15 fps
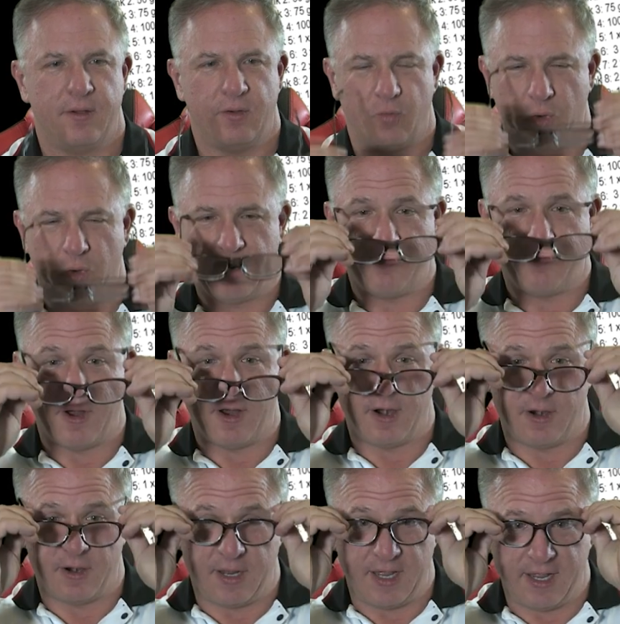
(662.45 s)
one of
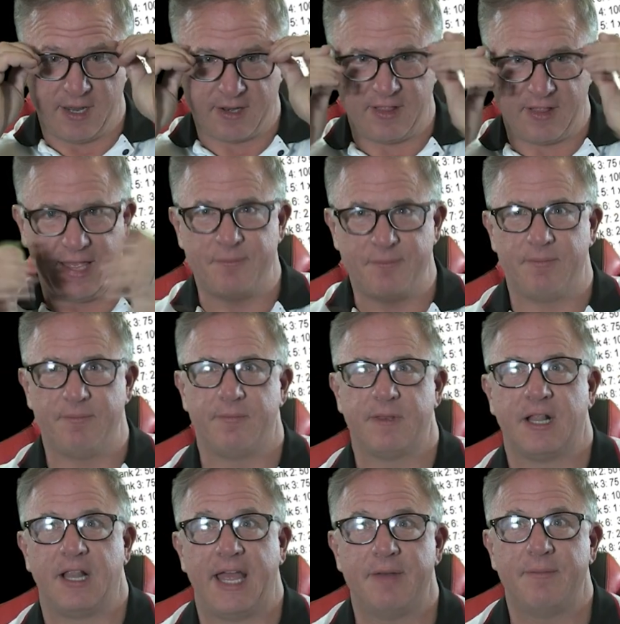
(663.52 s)
our
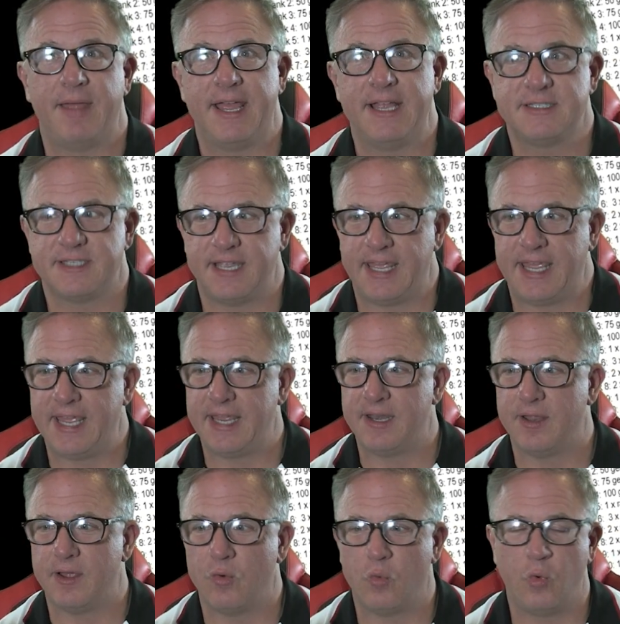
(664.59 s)
clanmates in
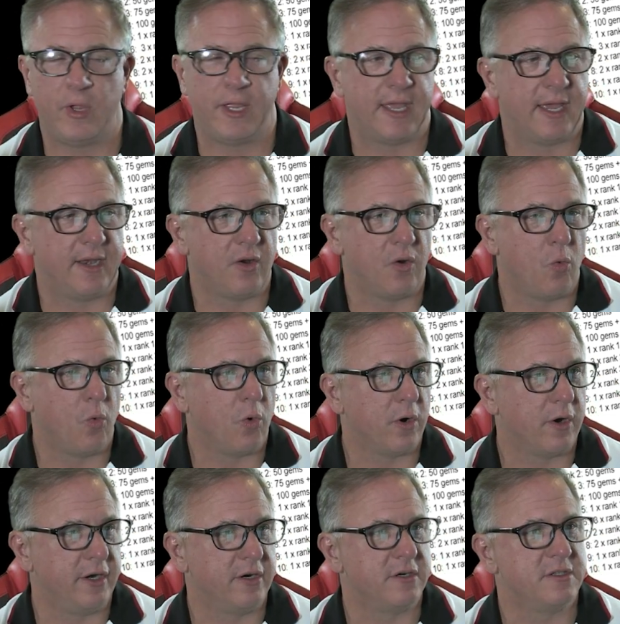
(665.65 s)
Weekend
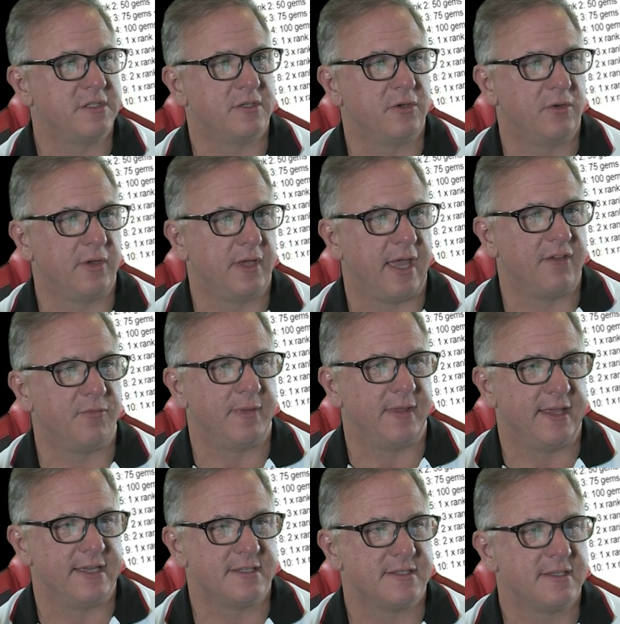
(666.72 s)
Warriors who gave me
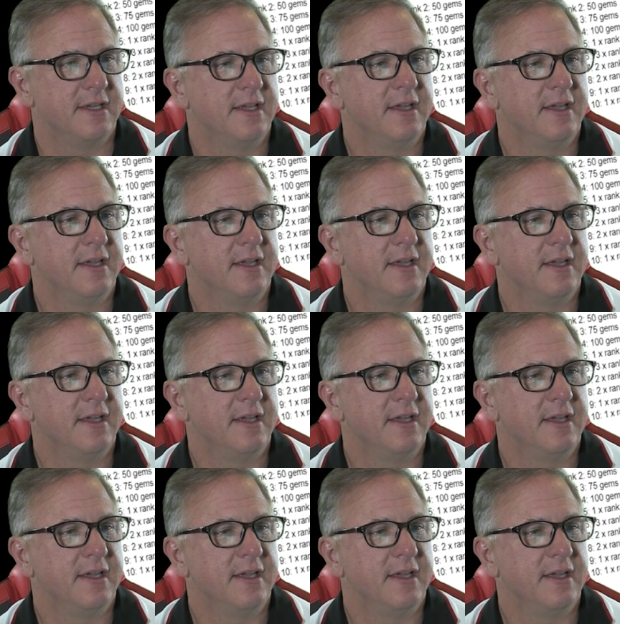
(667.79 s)
this,